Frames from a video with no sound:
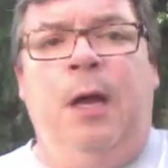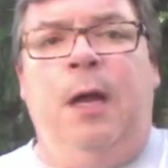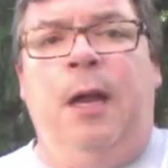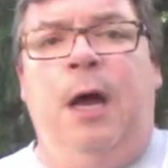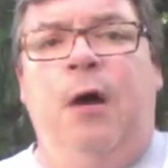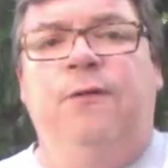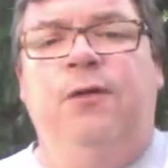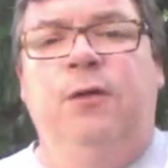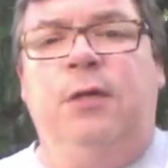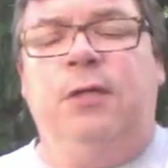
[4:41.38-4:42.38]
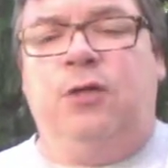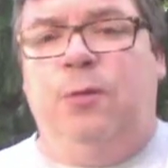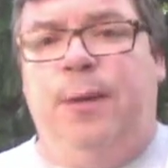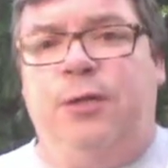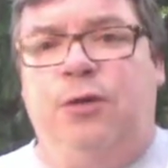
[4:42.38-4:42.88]
Now, if you look at, so
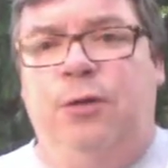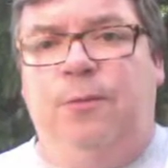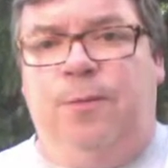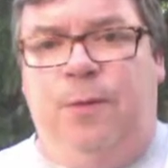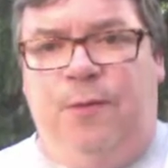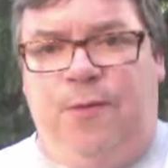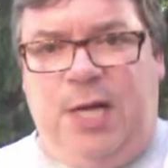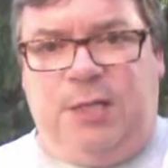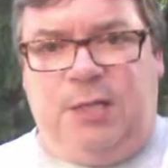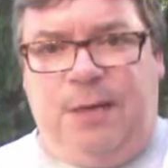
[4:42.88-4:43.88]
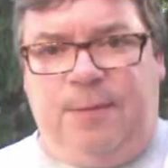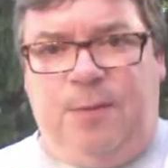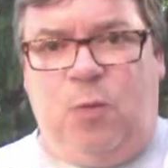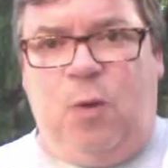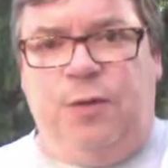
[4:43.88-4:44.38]
make sure that's step
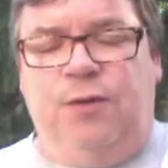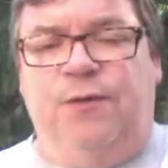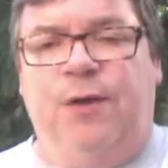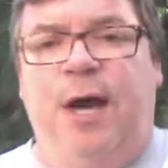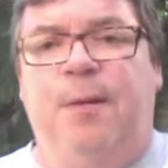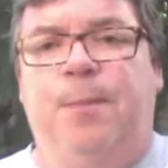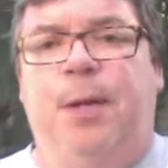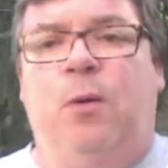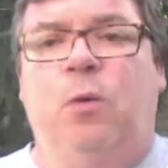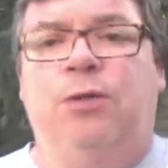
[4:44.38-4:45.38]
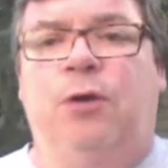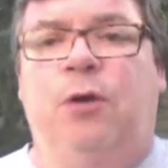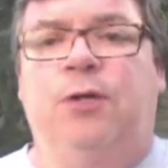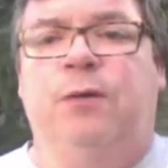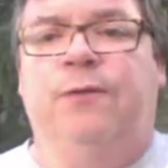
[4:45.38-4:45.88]
number one, is you've got to pick what you're
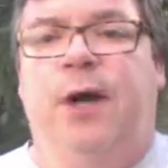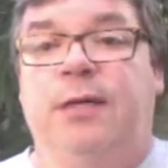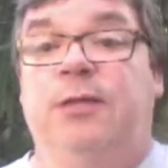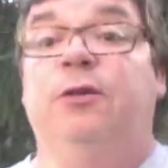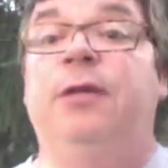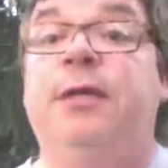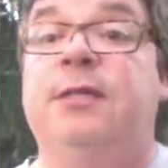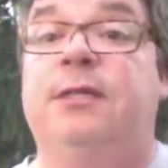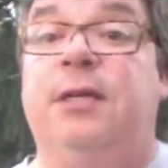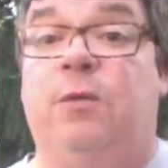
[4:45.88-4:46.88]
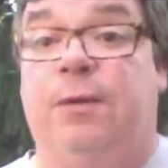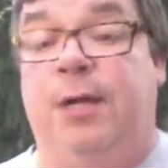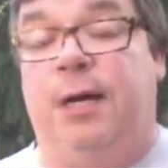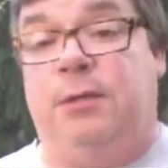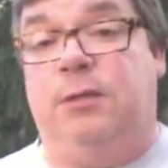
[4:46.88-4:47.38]
going to revise, and you need to stick with
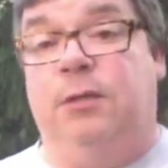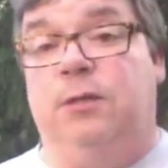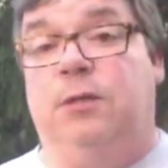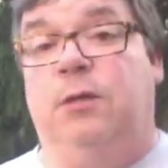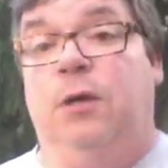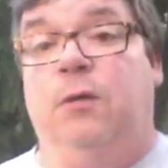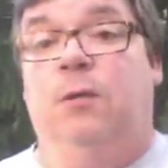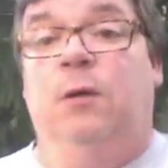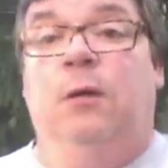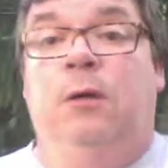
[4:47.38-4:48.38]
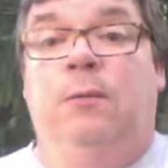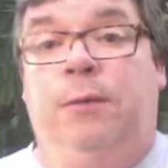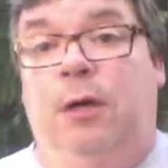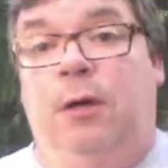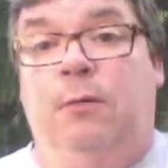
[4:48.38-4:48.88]
that too. So don't,
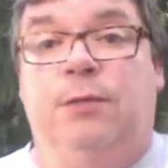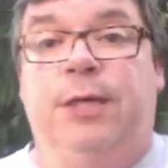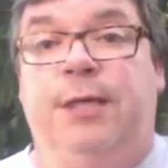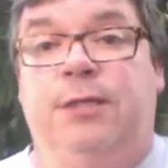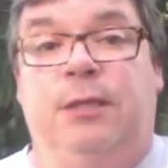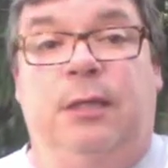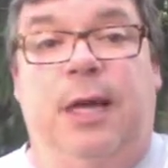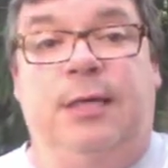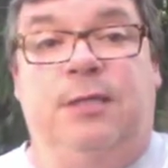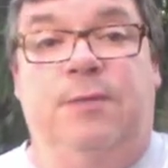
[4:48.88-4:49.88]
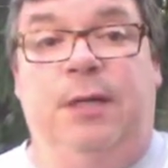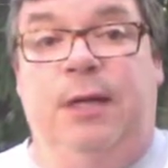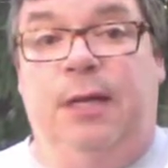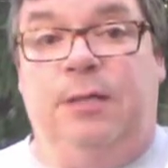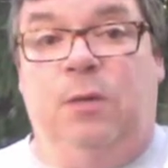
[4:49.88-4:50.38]
change it at the last minute,
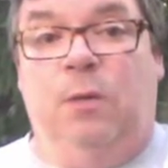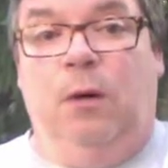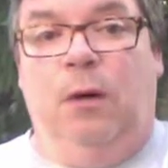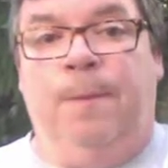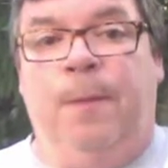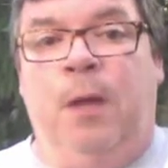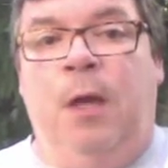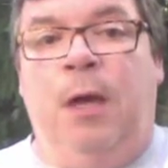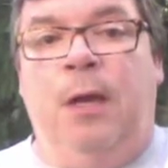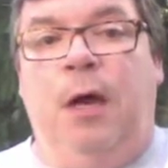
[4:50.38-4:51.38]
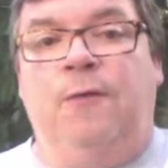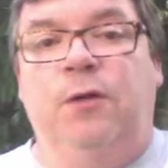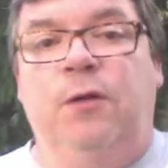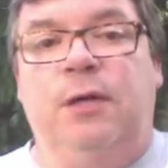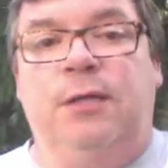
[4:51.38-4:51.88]
as it were. Now, if
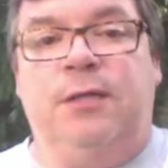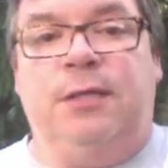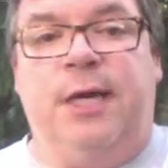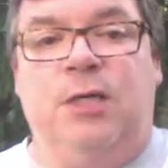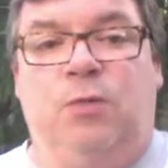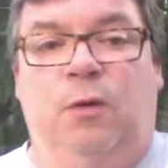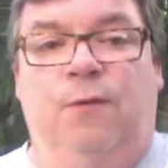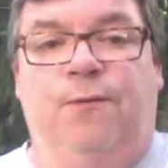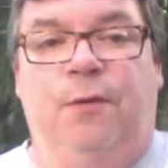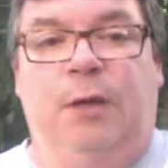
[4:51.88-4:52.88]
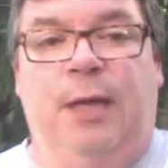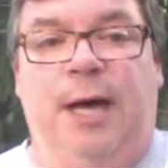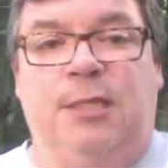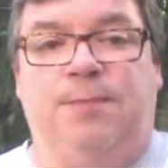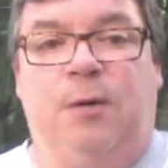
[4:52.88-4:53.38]
you look at the schedule for the
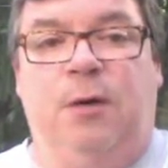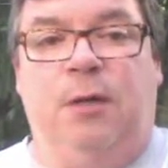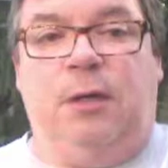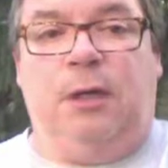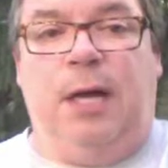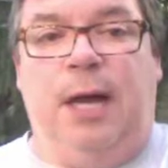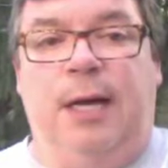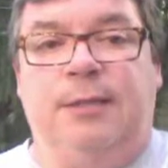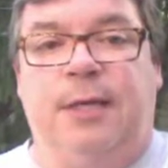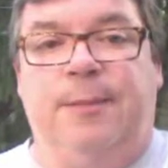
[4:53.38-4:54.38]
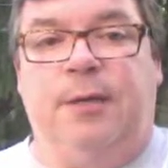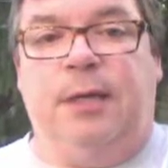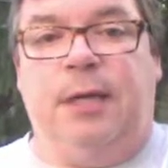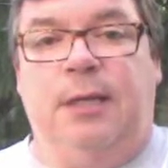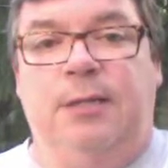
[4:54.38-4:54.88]
last part of the class, and I'm
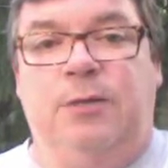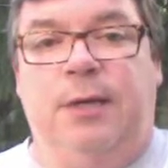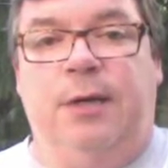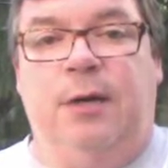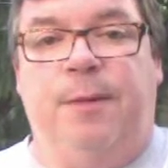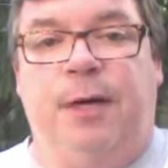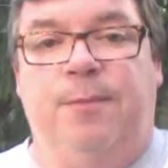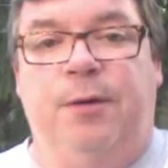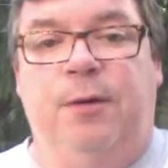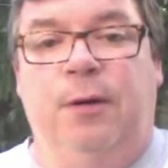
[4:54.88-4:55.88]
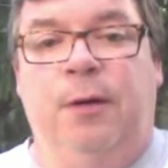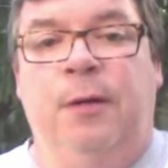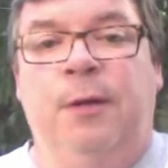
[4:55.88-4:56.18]
clicking on this right here on my computer,